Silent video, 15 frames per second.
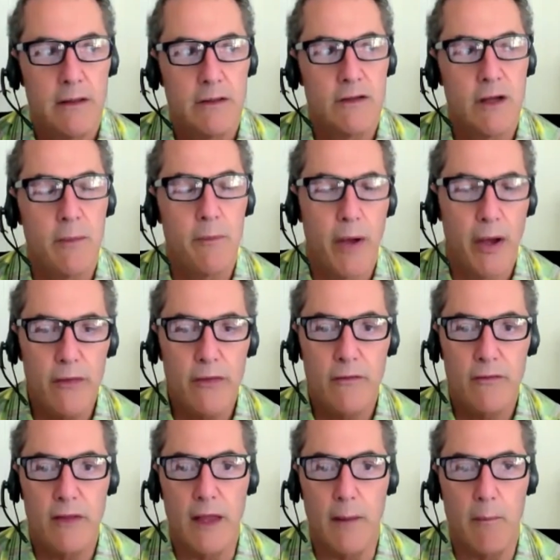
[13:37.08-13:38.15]
So both
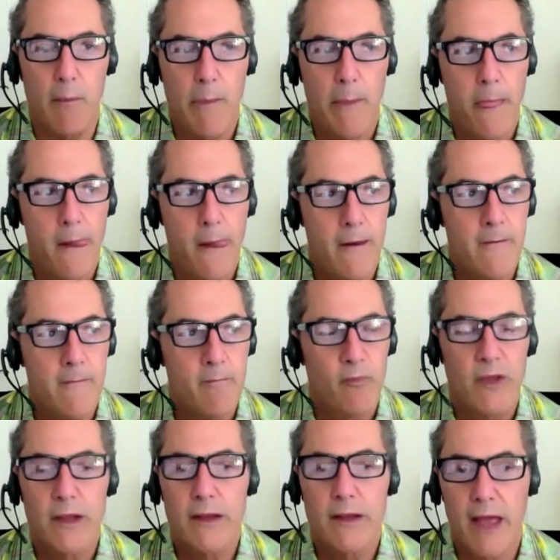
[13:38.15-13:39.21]
of them
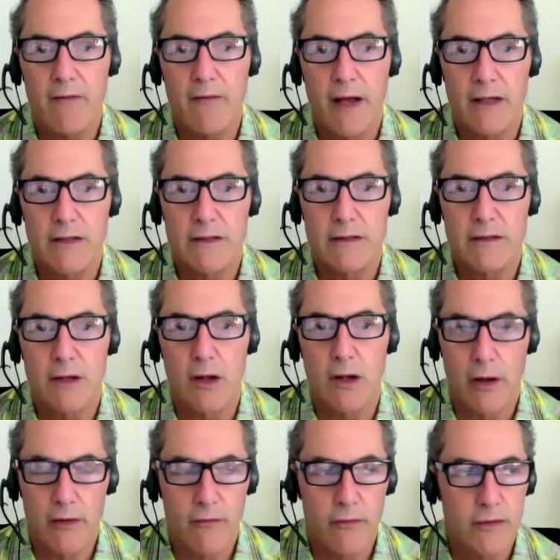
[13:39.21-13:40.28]
gave us a
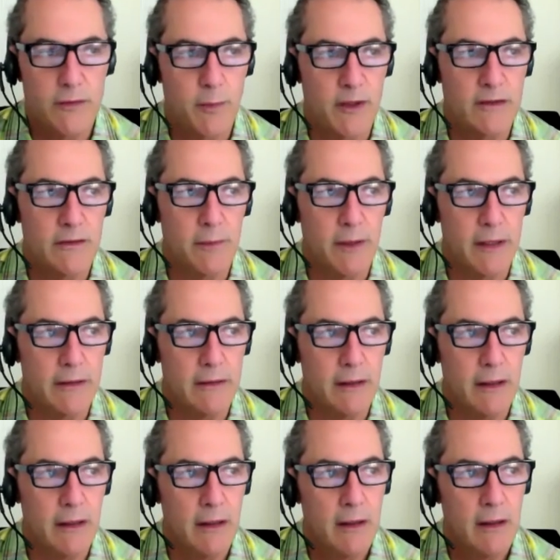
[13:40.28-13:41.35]
lot of
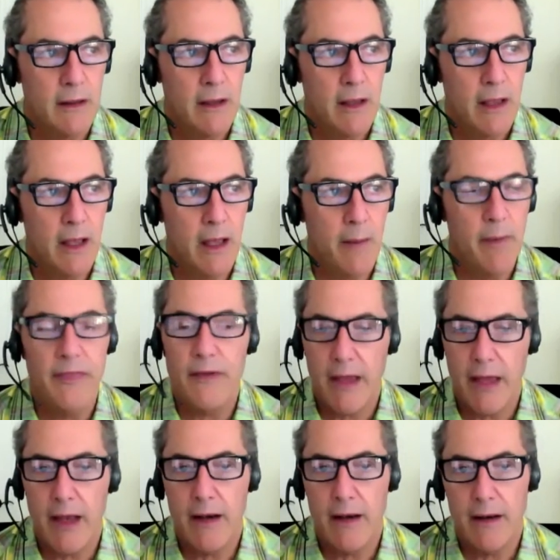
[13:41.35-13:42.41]
responsibility, but they
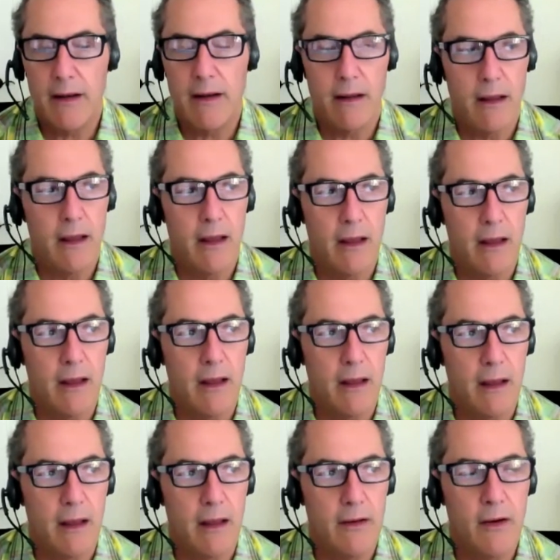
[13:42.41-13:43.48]
had, uh,
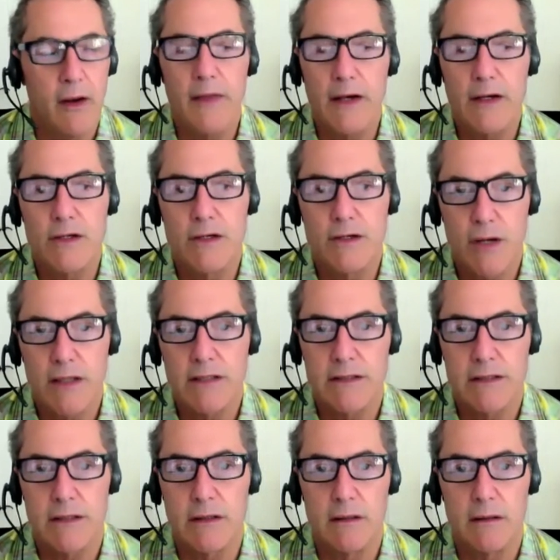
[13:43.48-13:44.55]
uh you know, they
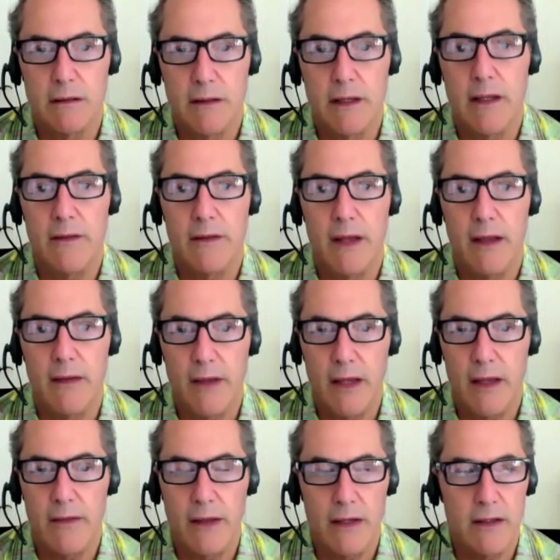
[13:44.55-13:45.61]
trusted, they,
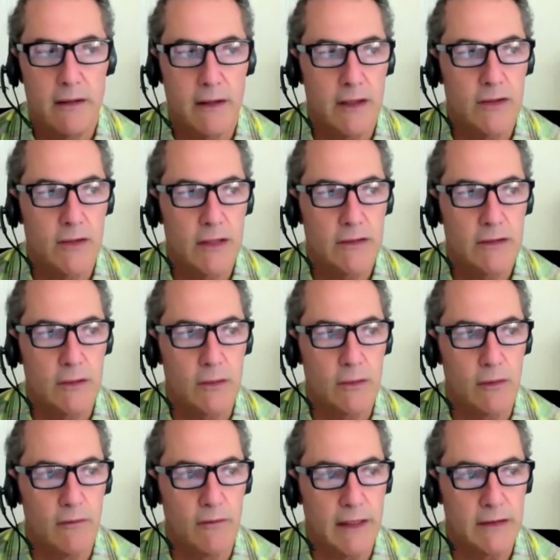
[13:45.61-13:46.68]
they, they, they, trusted
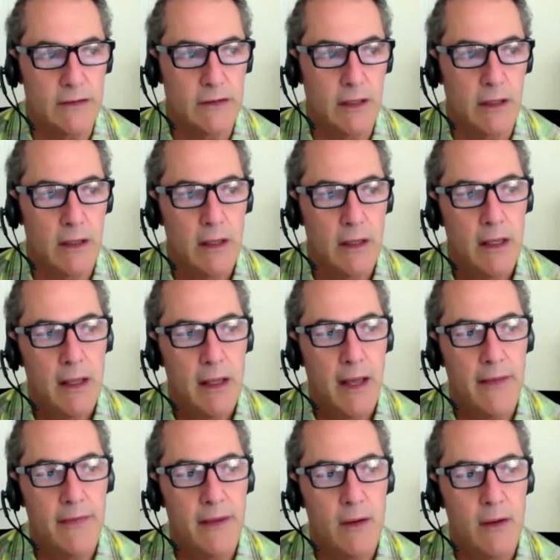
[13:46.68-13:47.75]
all of us. So
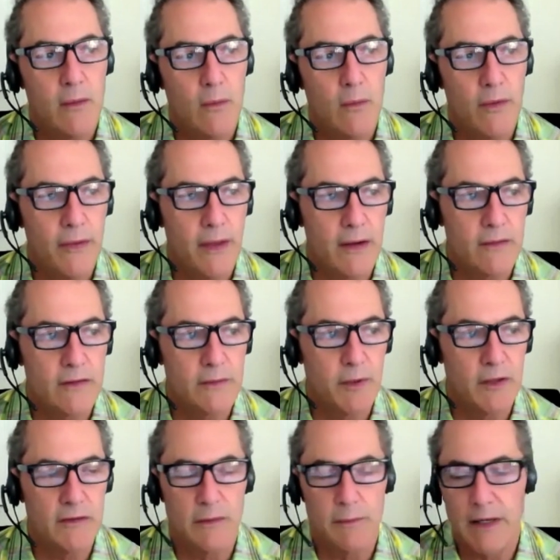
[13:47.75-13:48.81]
I think with that
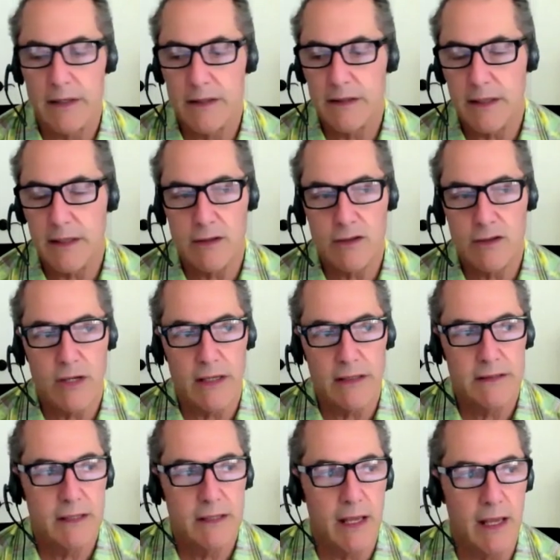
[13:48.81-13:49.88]
responsibility and
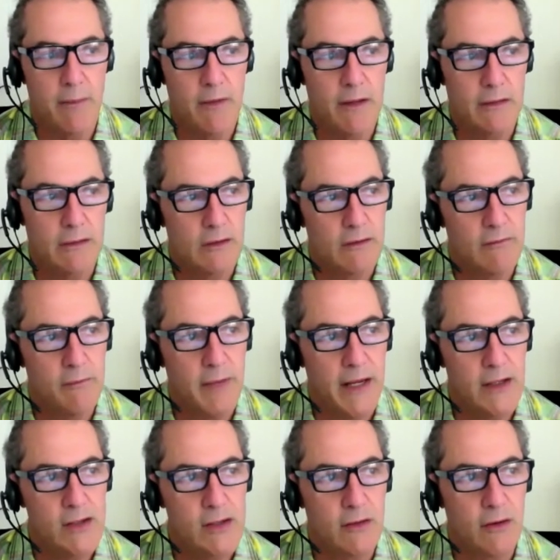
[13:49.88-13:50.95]
trust came this sort of
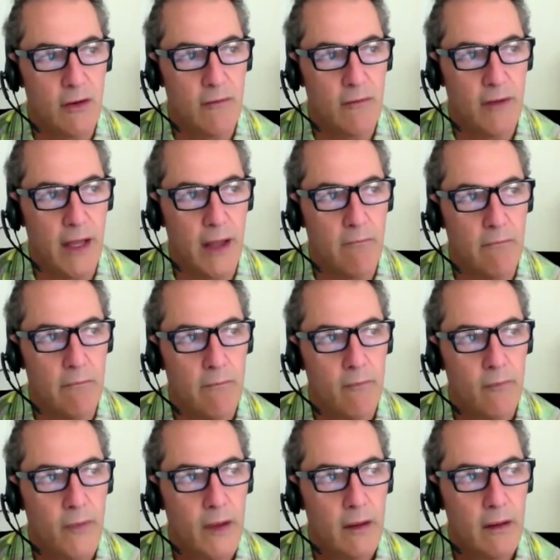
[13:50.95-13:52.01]
measure of,
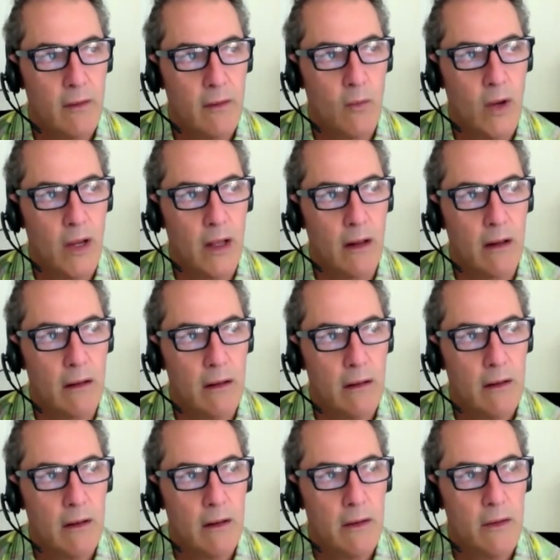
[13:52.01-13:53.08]
um,
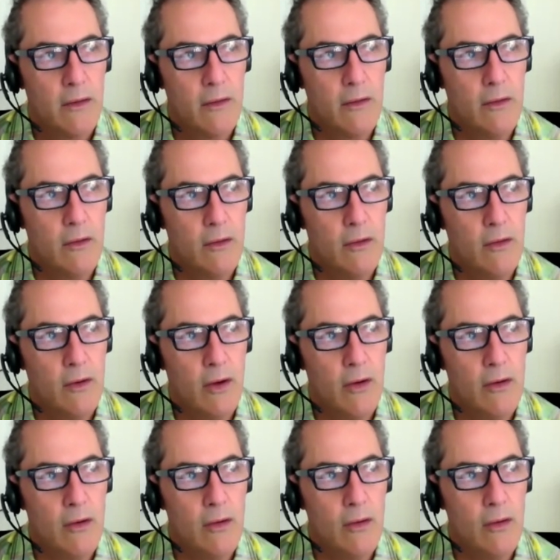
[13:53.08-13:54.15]
well, you know,
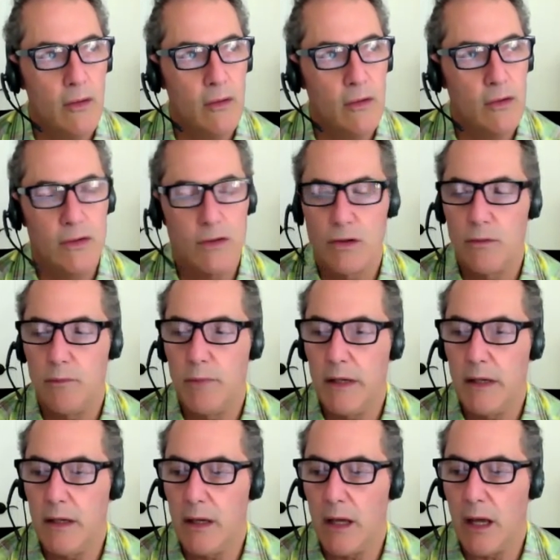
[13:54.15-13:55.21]
you, you should
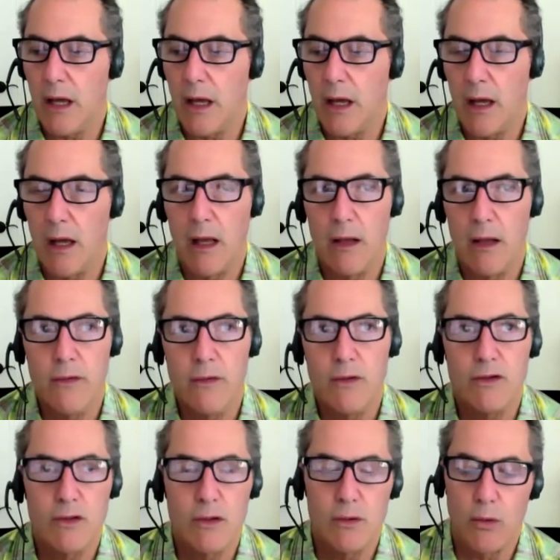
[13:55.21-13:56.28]
be, uh, you
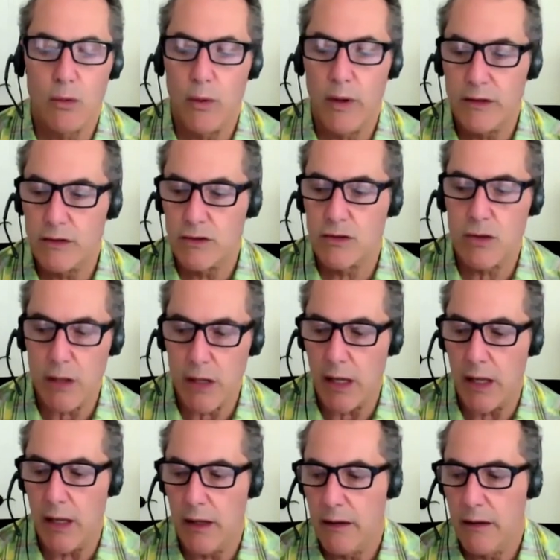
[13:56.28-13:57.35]
should always
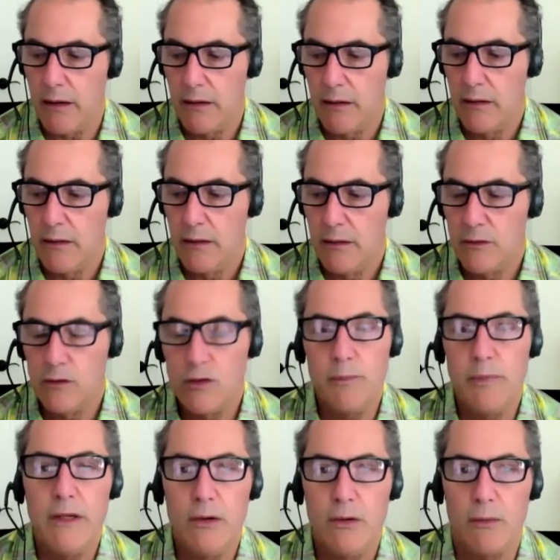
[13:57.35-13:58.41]
try
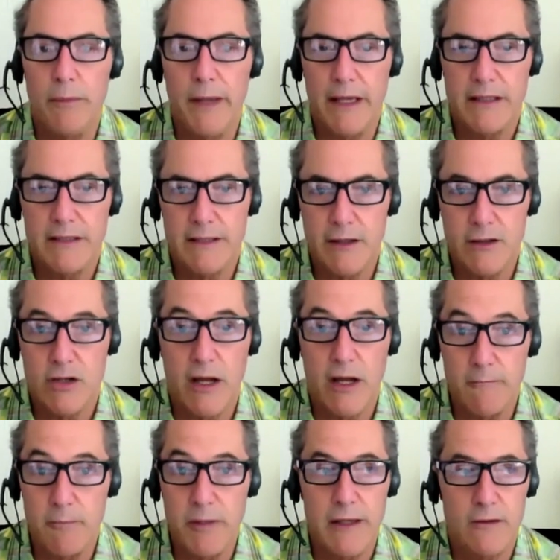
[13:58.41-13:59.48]
to be your best and
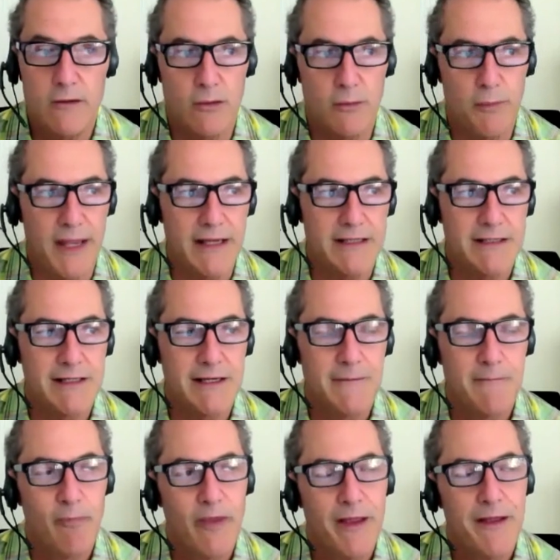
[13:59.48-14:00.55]
try to be at your best.
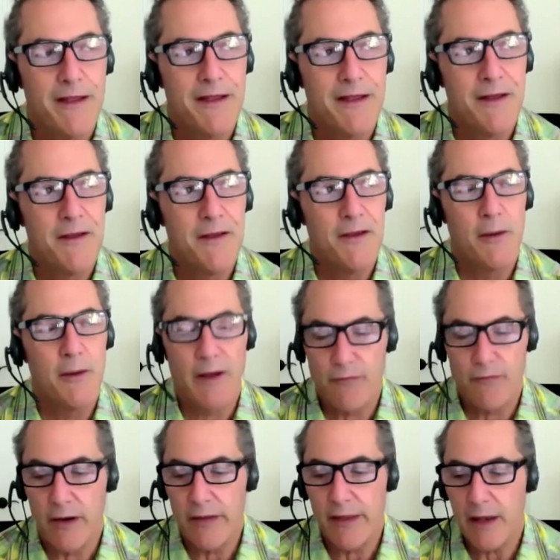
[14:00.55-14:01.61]
You know, my
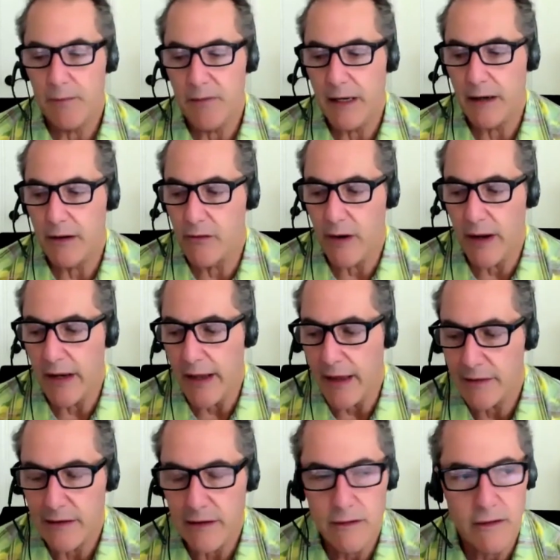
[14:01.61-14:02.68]
father had been a great
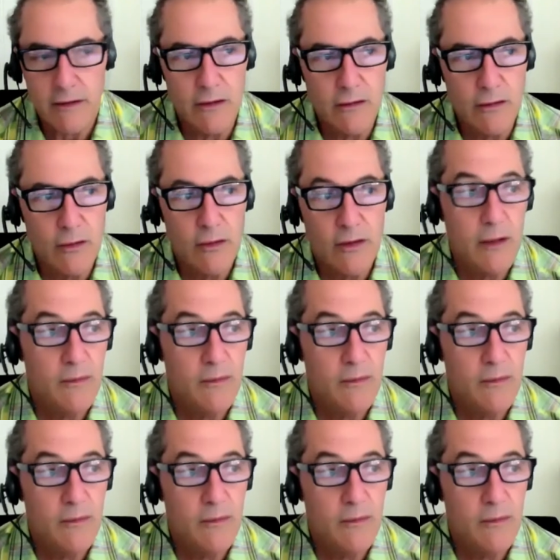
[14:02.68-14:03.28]
athlete in his youth.